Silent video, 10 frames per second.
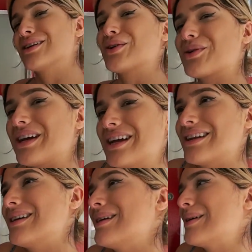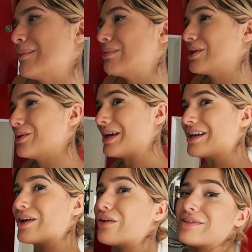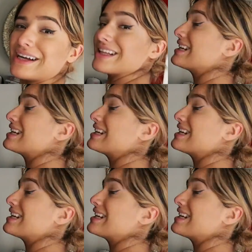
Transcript: green, blue, indigo, violet.